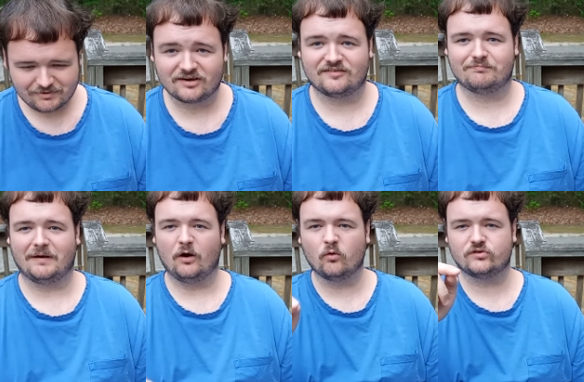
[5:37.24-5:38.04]
because my
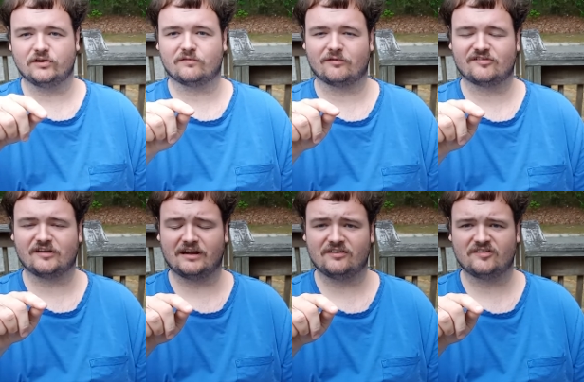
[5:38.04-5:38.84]
old shoes were
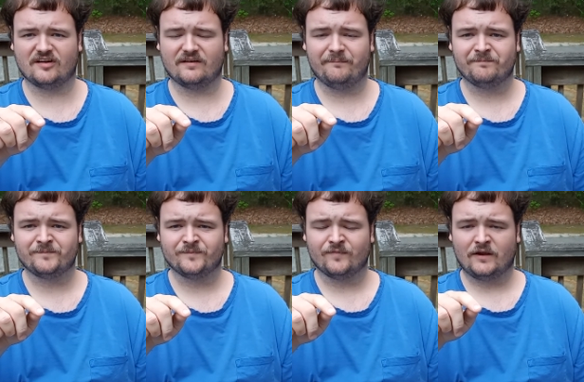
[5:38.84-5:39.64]
size uh,
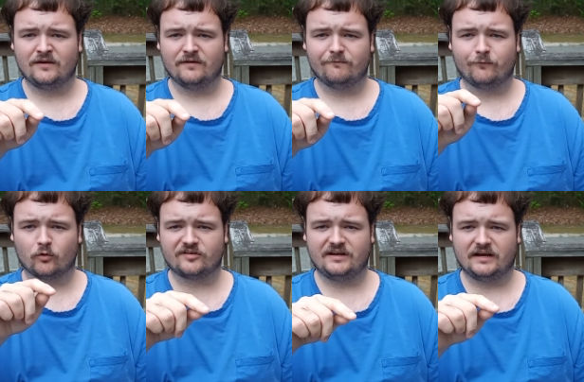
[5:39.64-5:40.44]

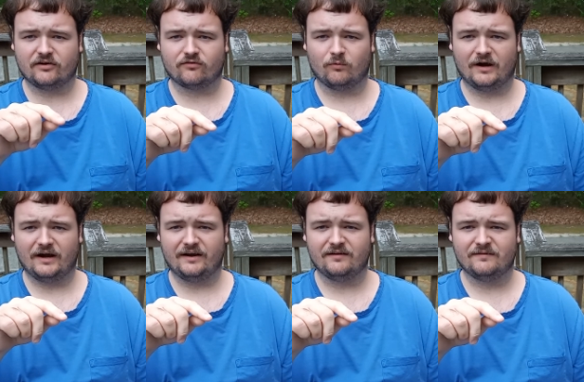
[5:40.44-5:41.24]
14 extra
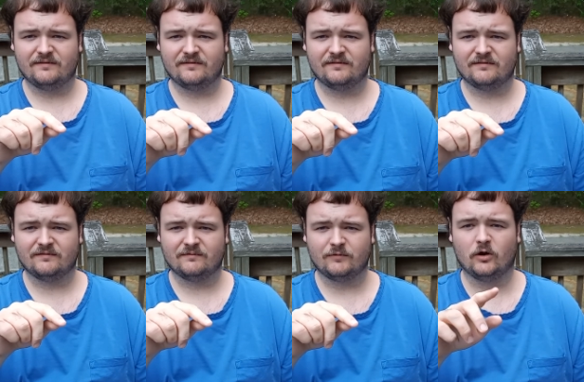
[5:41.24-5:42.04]
wide.
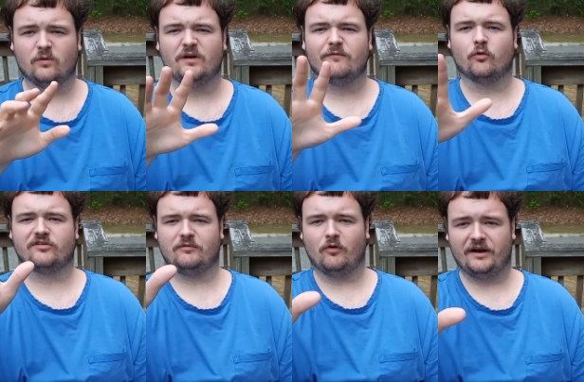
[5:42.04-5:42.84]
No,
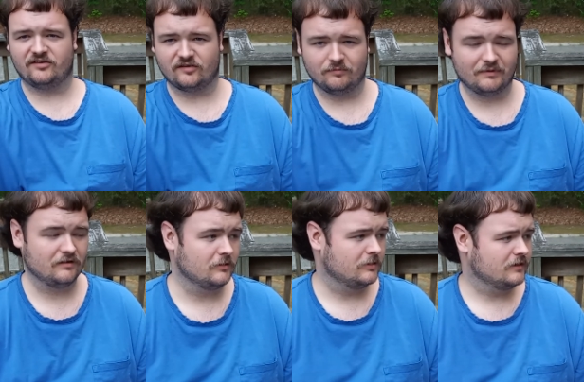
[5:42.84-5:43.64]
14 wide, excuse me.
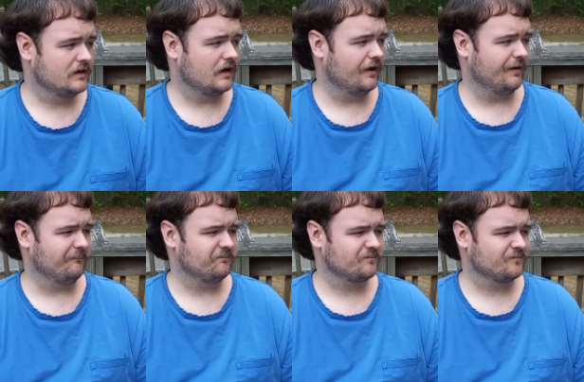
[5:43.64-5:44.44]
Uh,
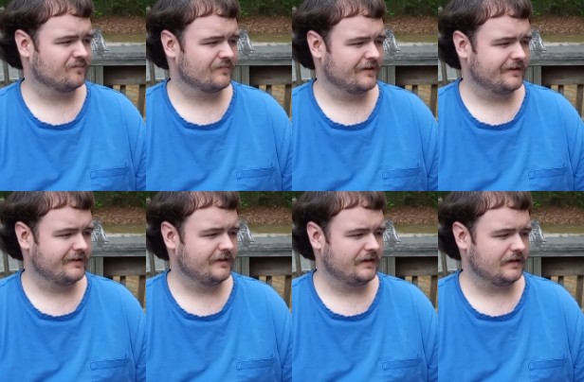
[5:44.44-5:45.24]

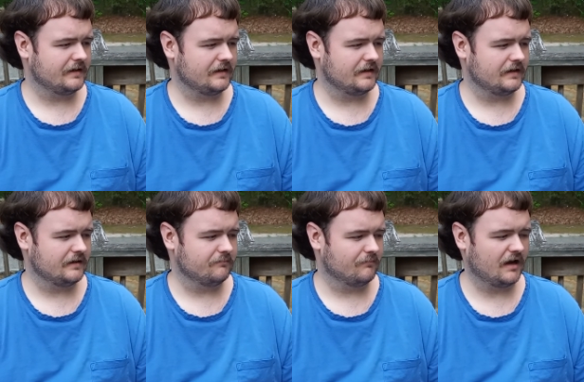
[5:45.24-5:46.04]

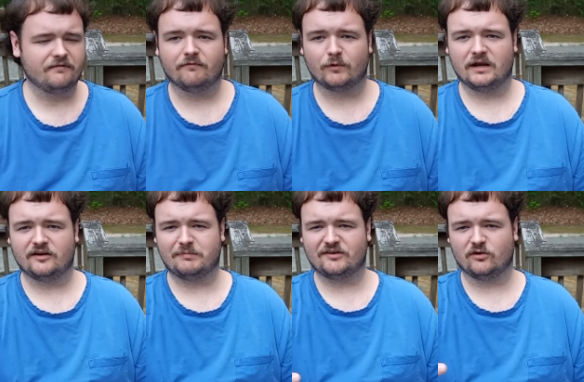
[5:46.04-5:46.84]
and I realized
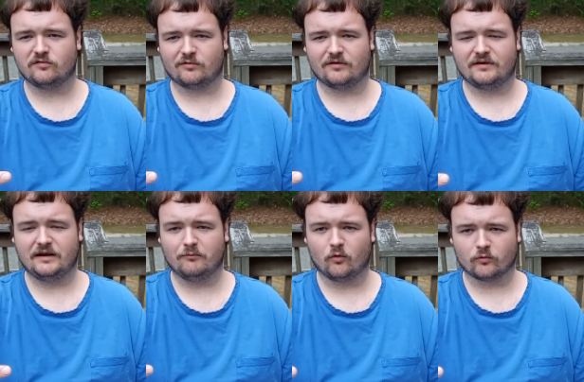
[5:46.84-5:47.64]
my toes were
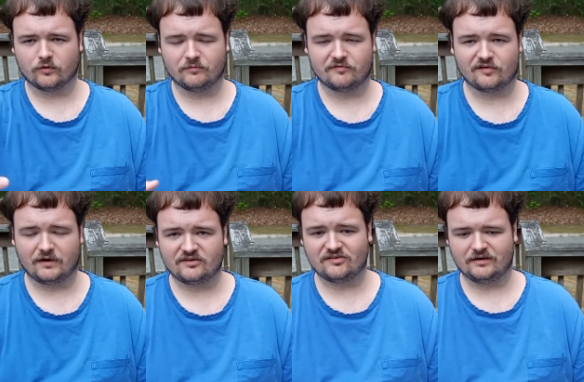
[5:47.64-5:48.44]
needed more room, so I
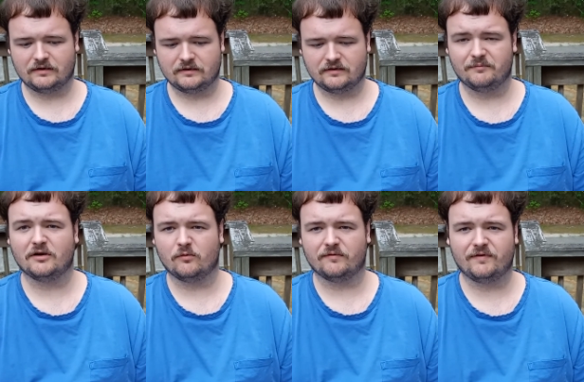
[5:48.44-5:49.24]
said, let me
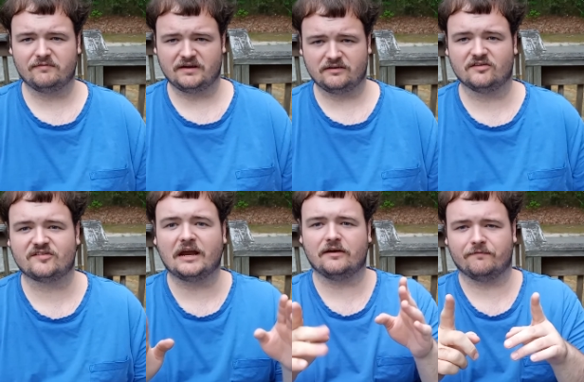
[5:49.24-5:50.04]
go with the 15, just
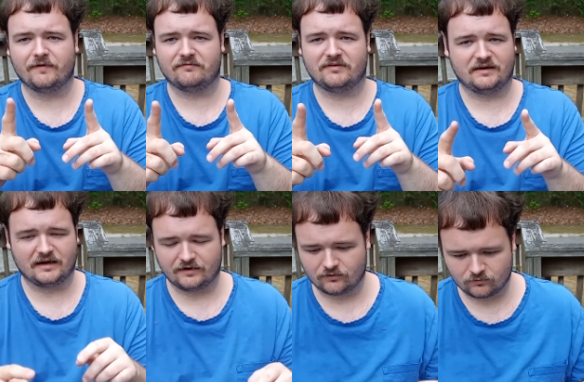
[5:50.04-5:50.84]
standard 15,
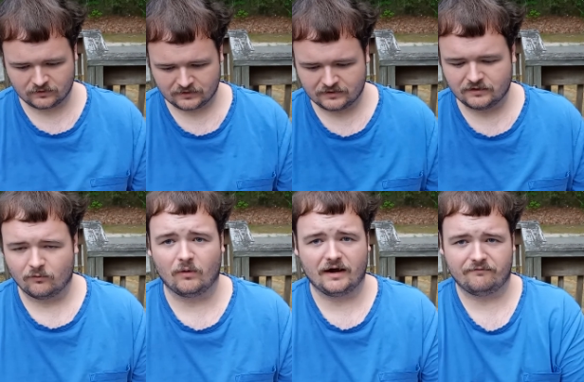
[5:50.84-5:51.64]
not no
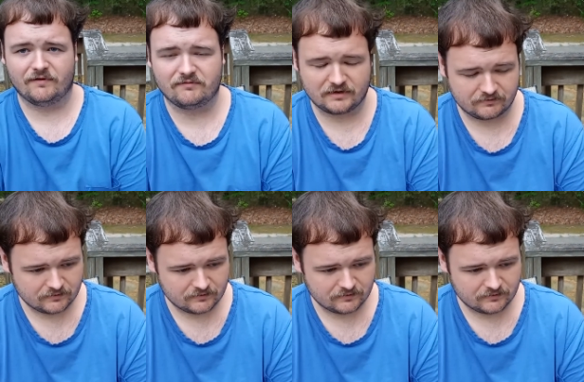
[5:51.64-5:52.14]
wide 15.